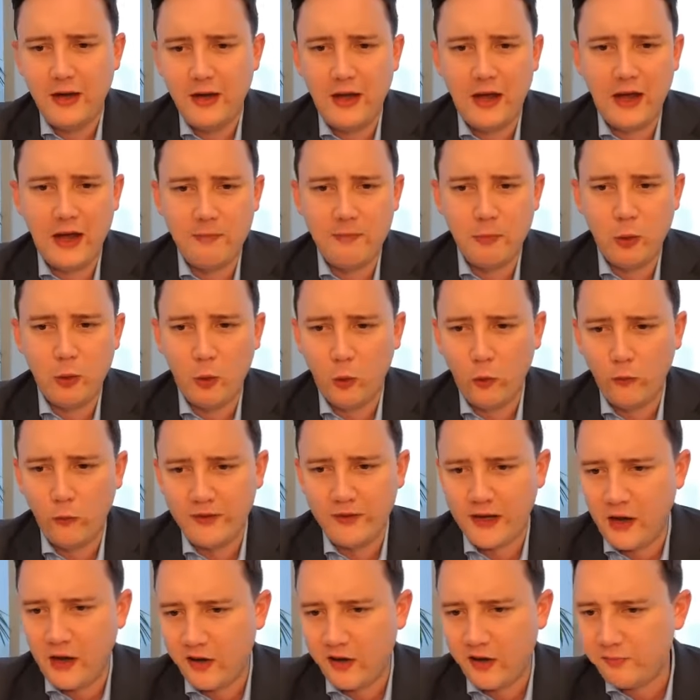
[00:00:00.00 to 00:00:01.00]
Um, or
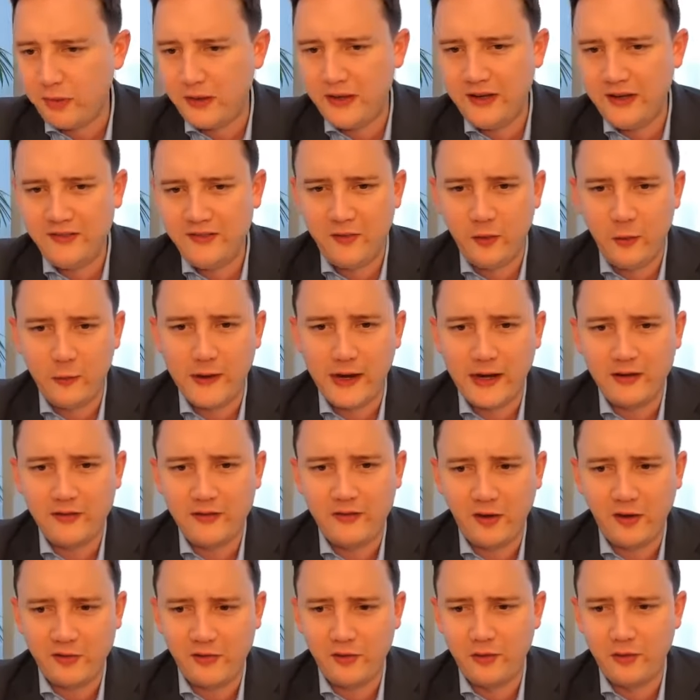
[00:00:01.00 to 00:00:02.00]
Vikash, please do get in
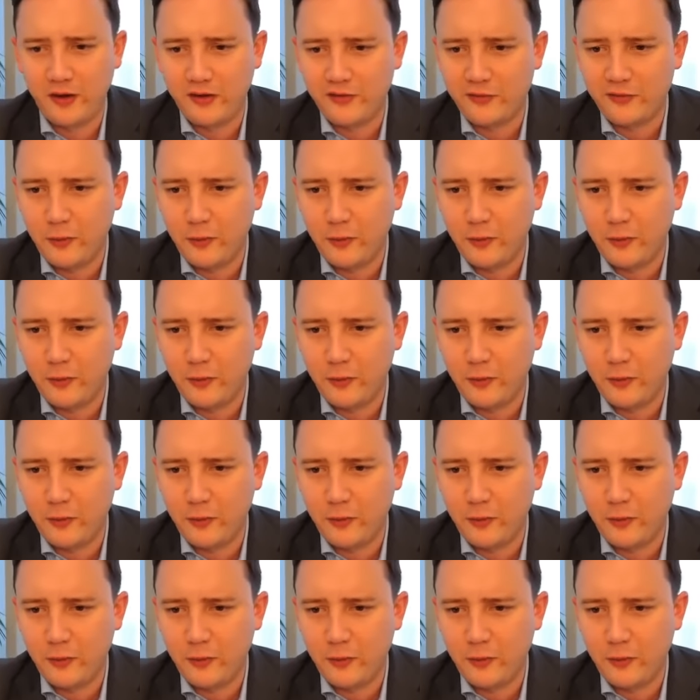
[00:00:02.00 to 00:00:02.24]
touch with us.